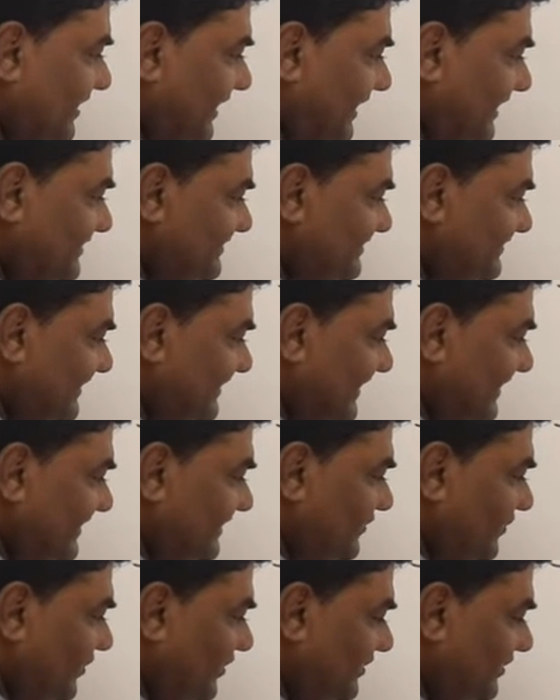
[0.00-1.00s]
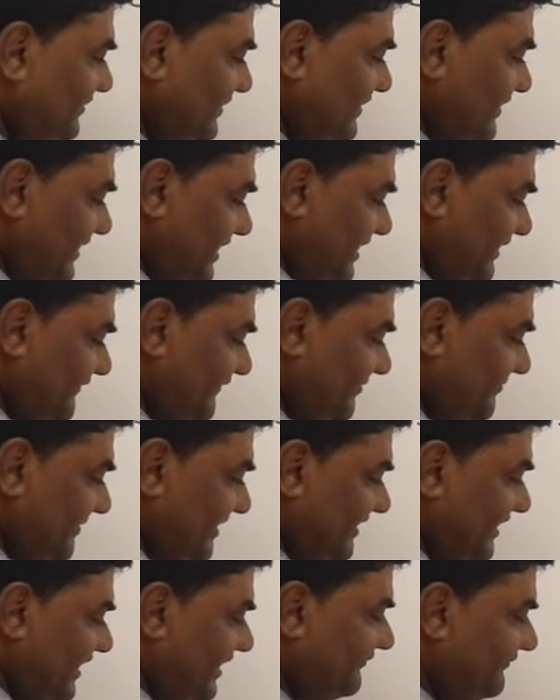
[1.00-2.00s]
And second call it will
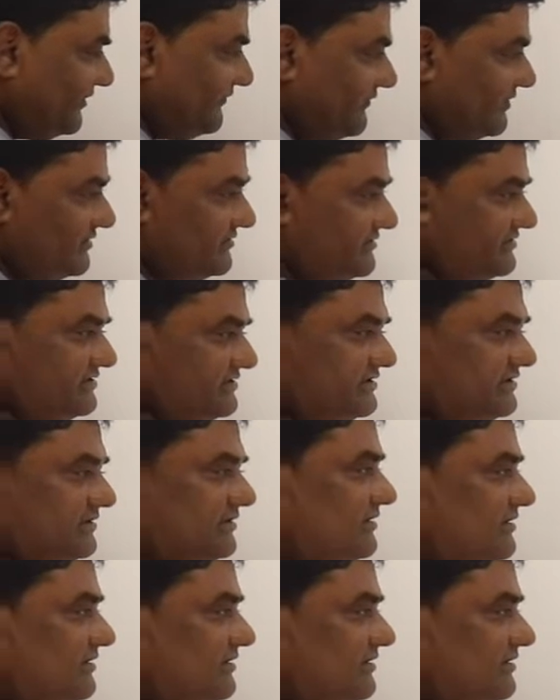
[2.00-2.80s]
make afterwards.